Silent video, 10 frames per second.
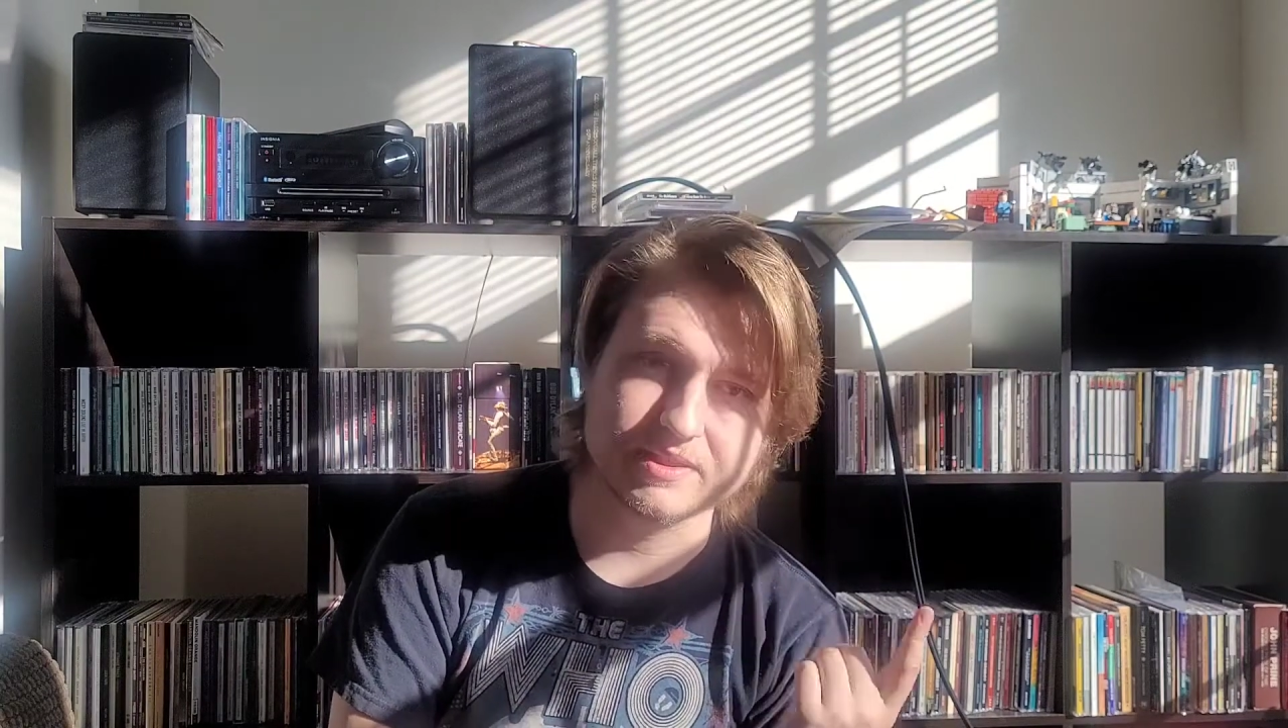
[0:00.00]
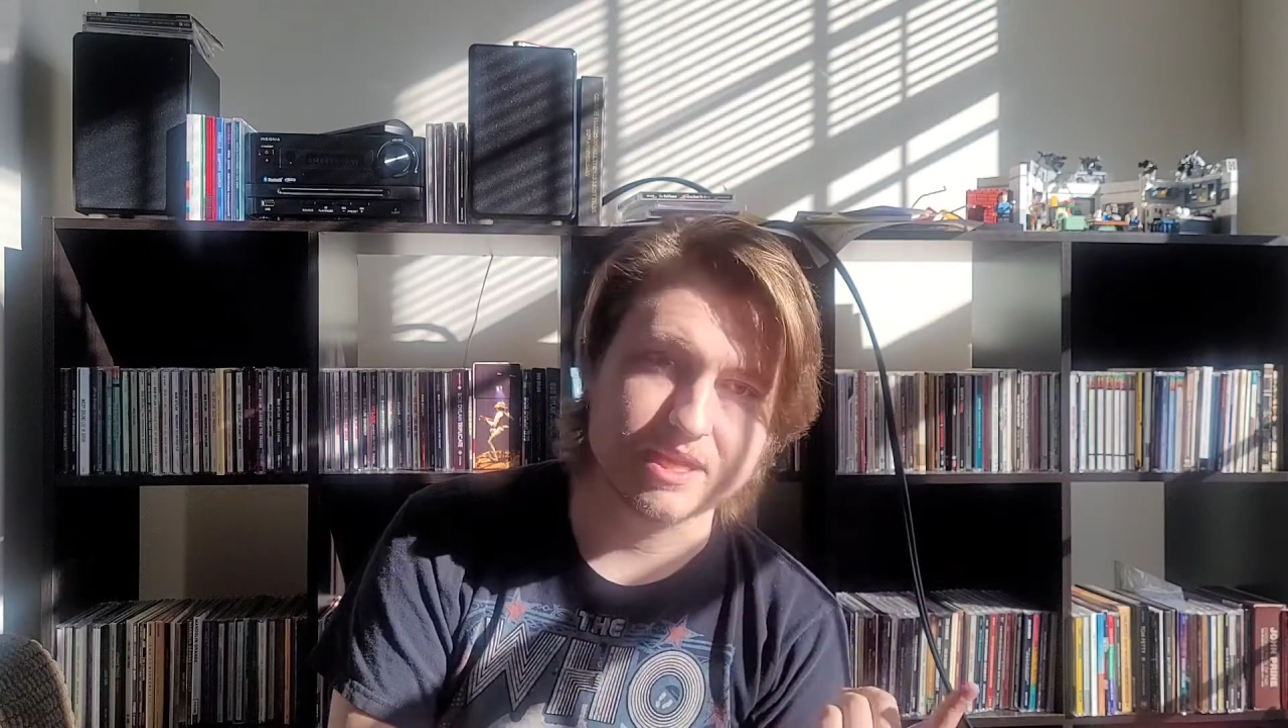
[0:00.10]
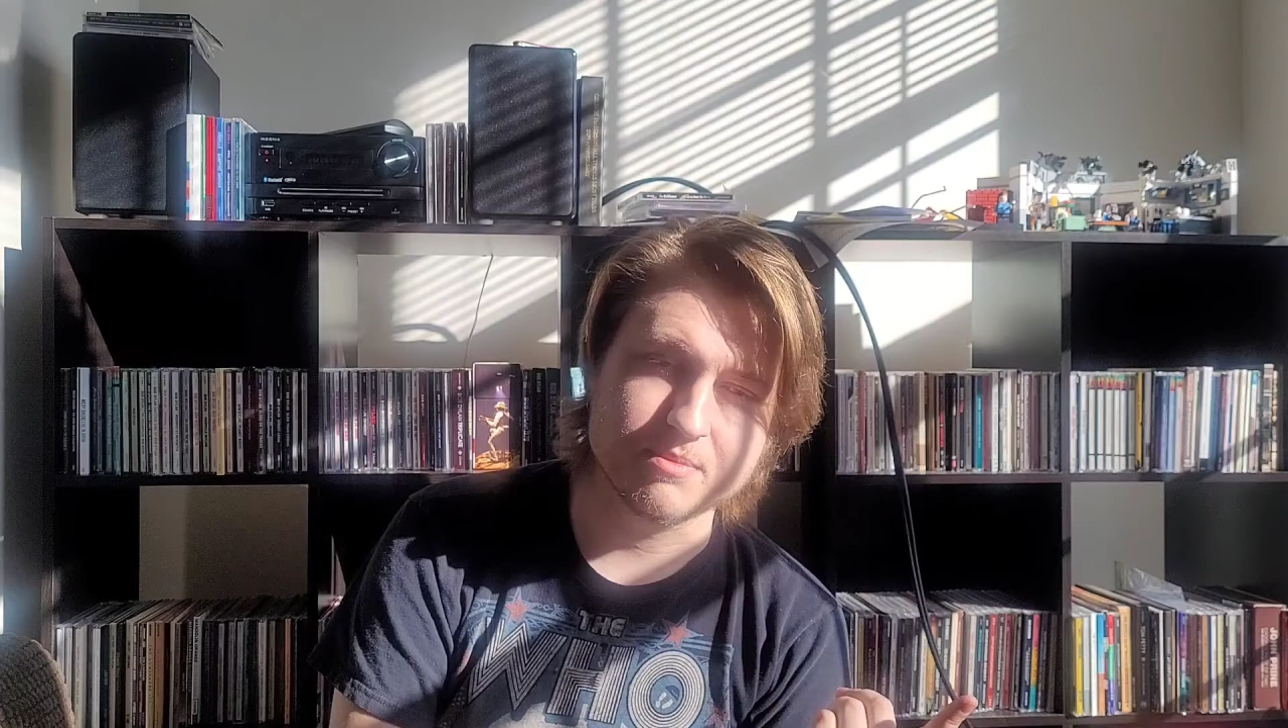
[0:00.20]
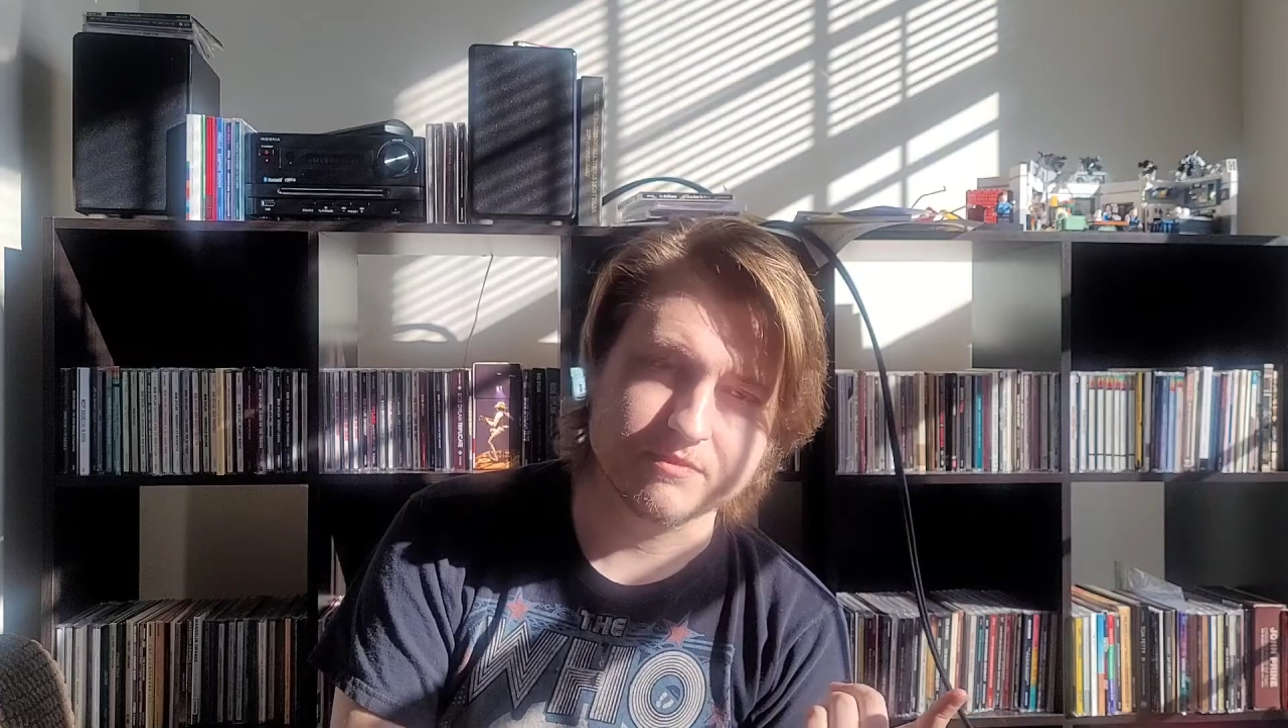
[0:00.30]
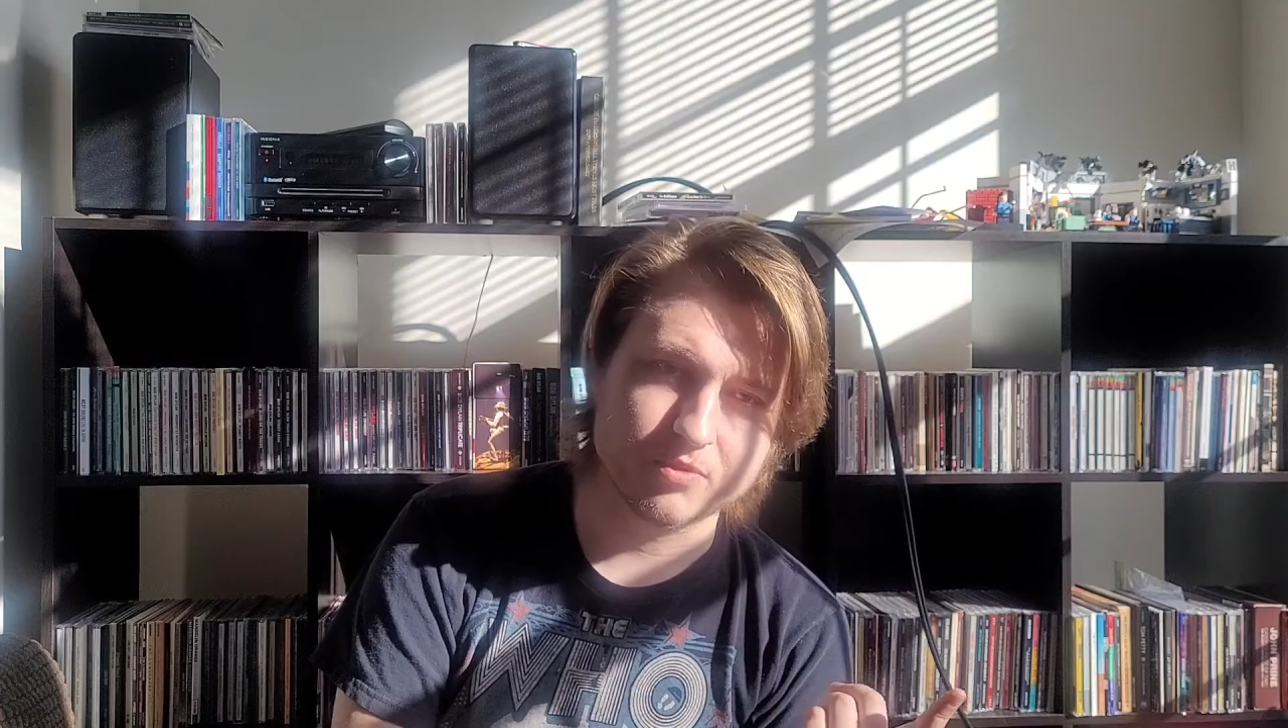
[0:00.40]

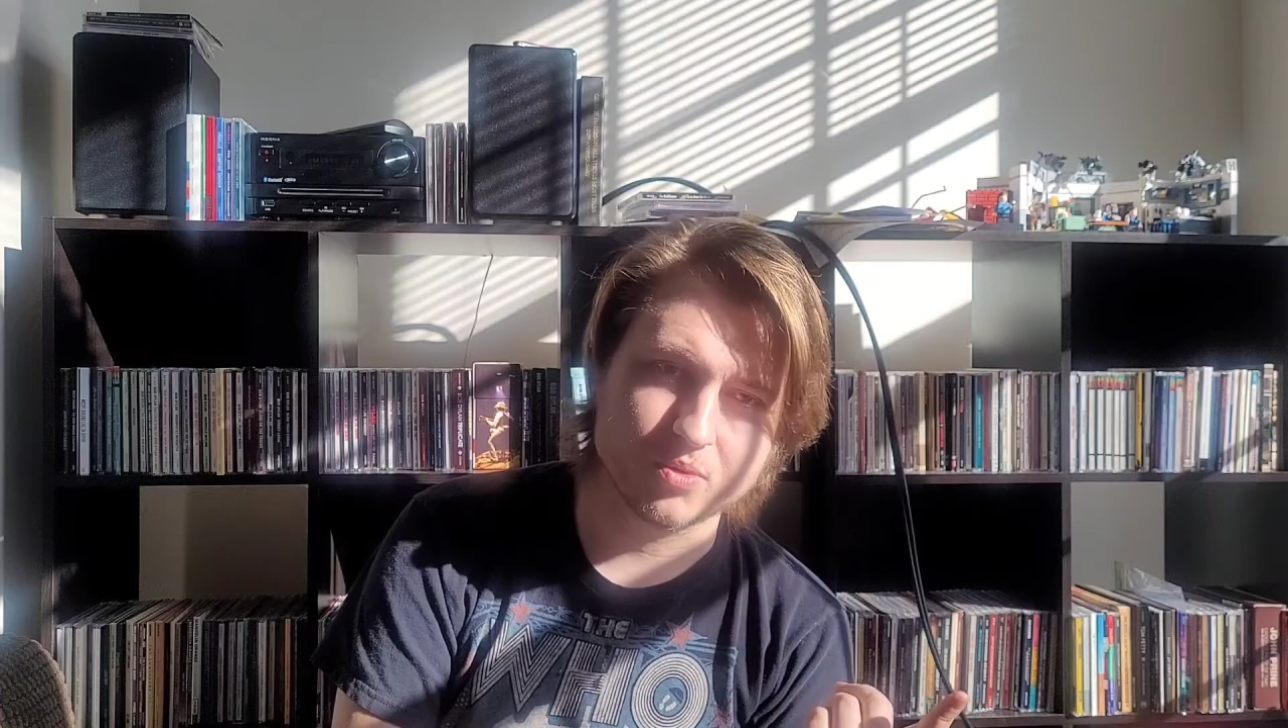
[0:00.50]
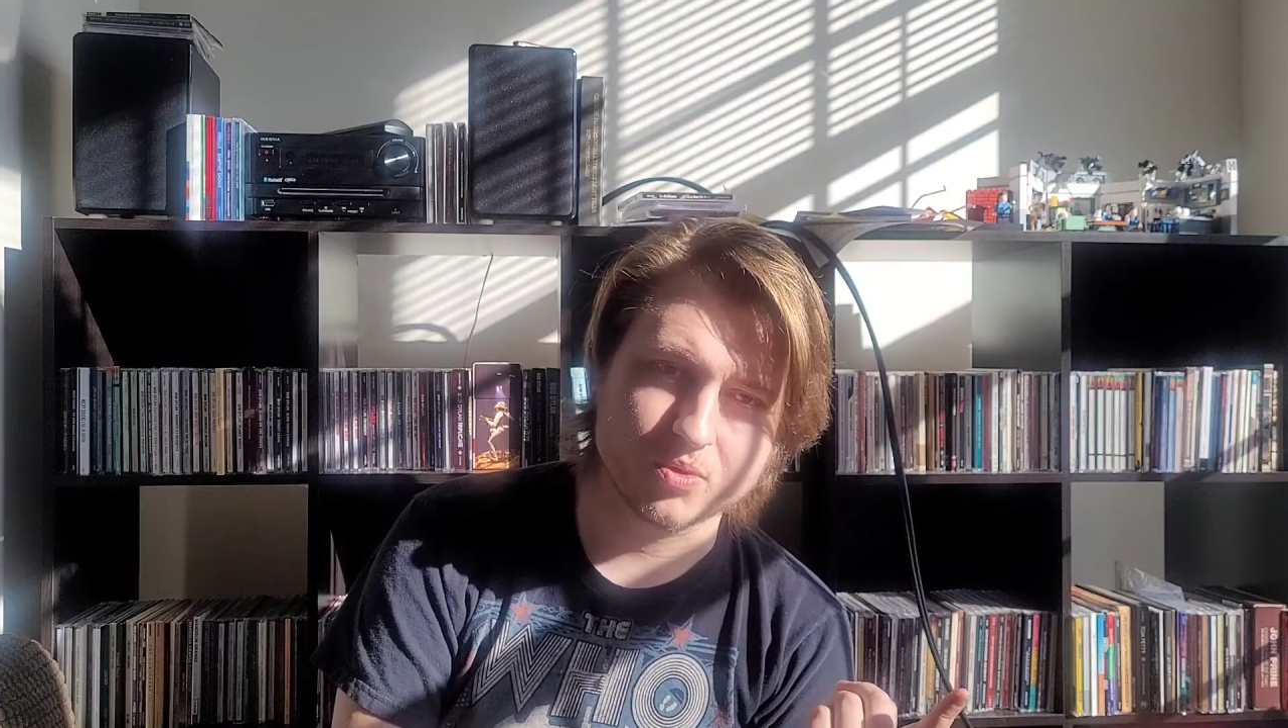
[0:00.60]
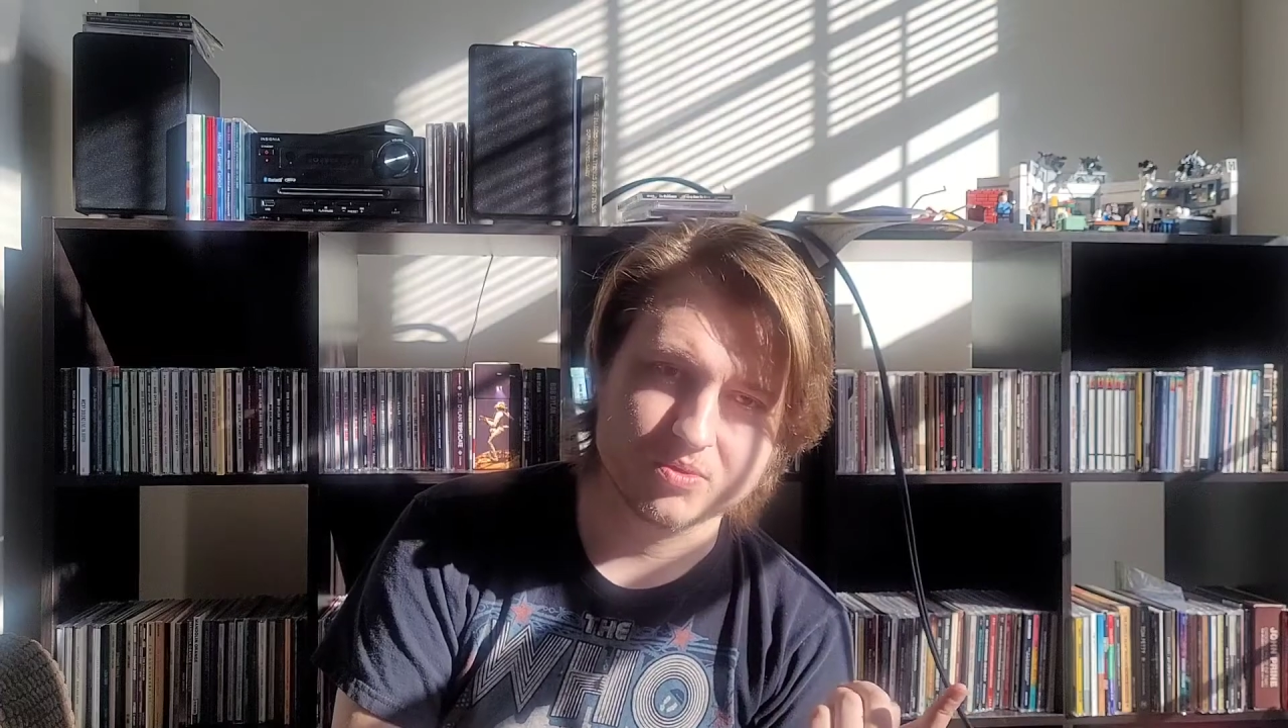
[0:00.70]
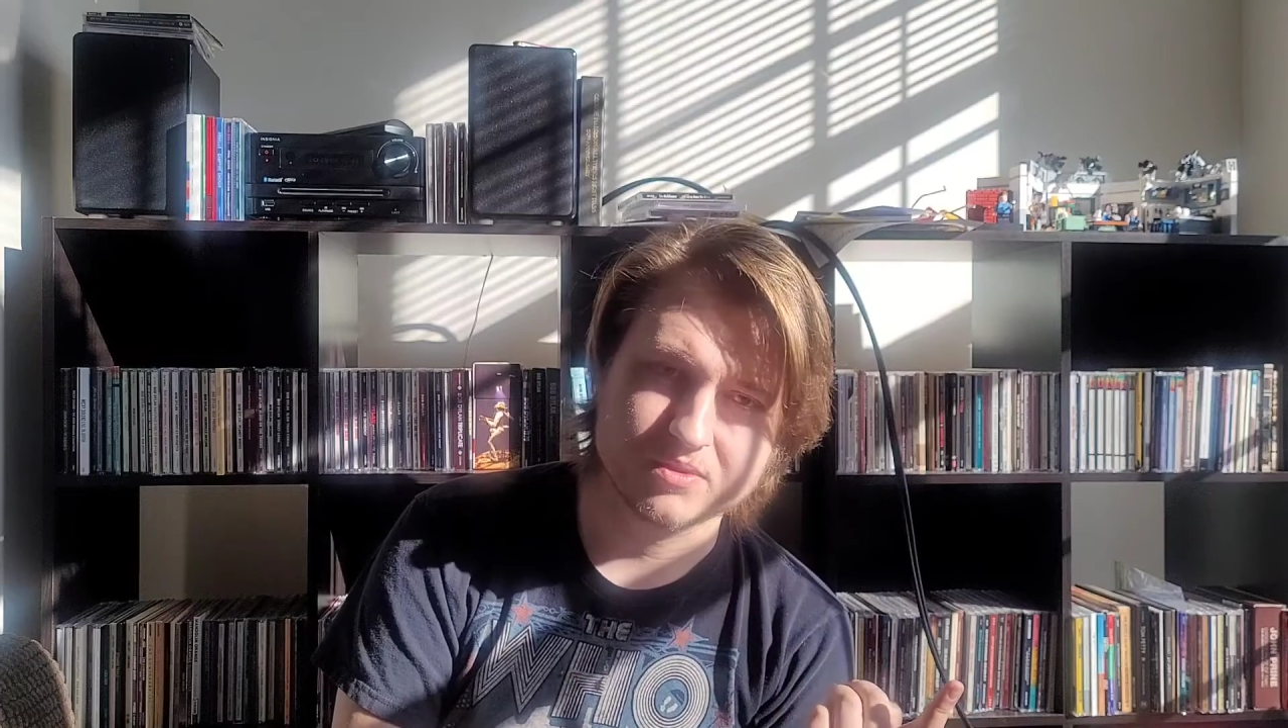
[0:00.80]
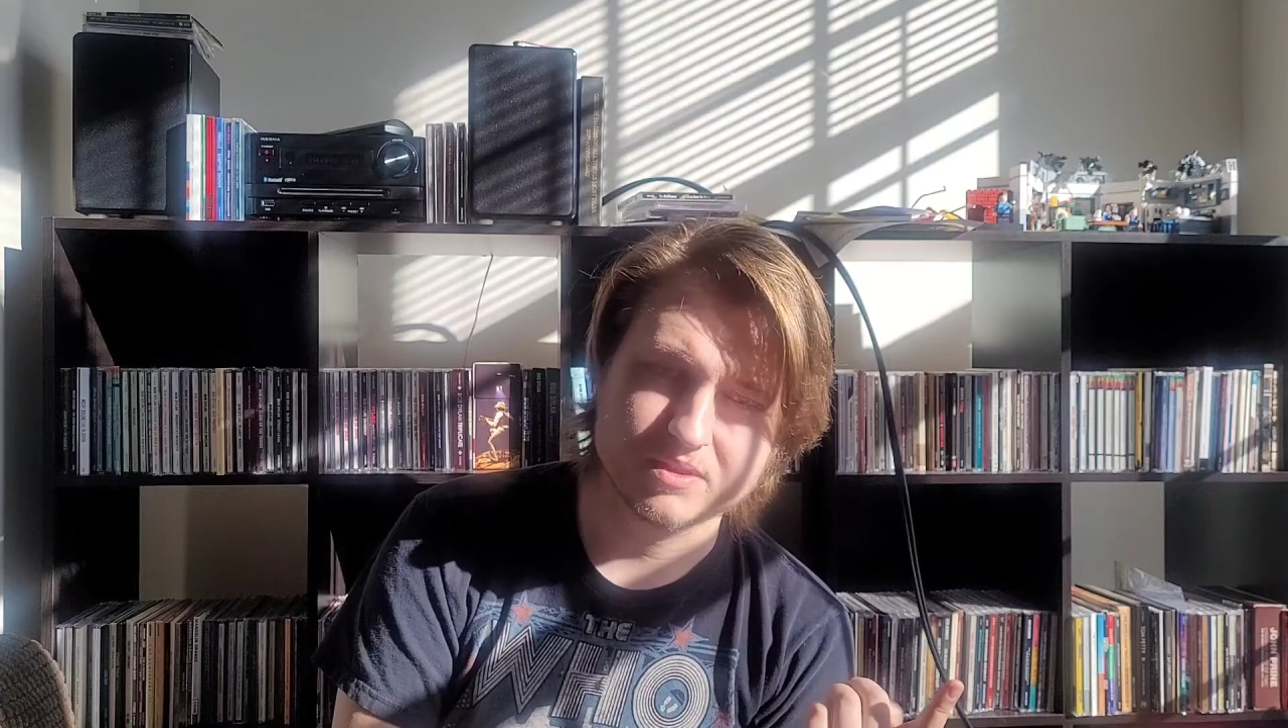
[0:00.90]
day
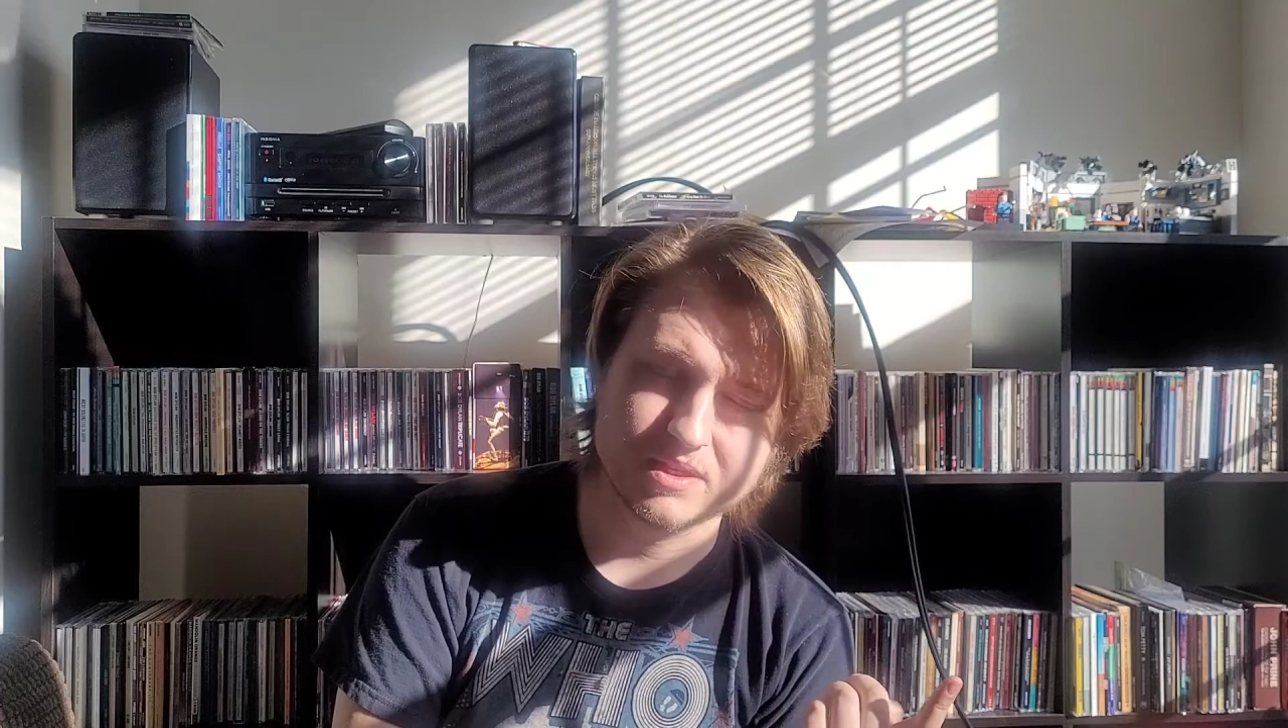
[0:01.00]
before